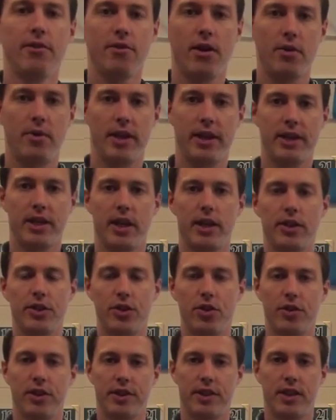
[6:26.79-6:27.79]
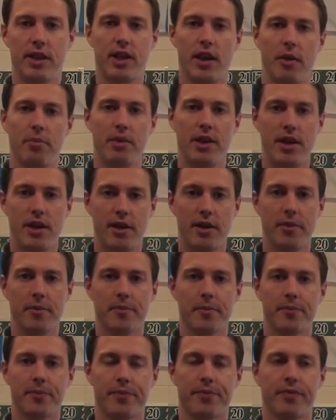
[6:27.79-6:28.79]
I want to tell a student to come here,
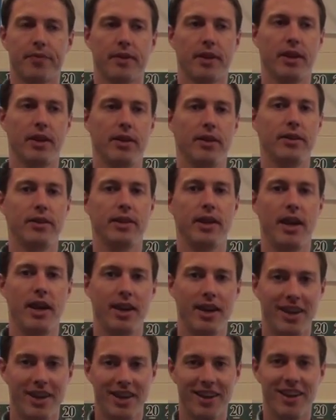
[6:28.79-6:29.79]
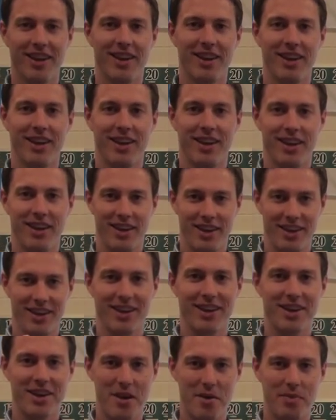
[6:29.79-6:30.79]
and say,
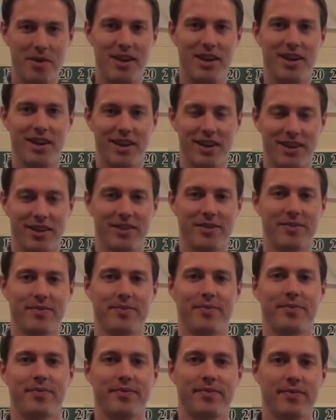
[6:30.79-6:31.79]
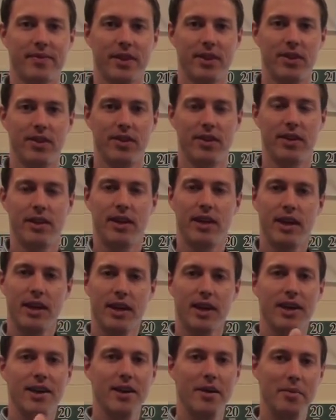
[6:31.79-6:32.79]
come here,
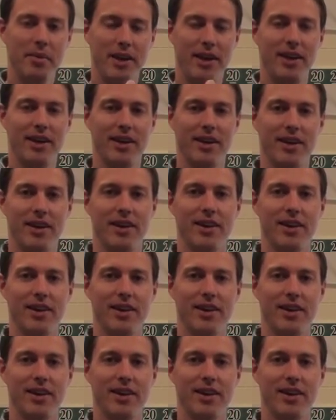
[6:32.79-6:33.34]
come here,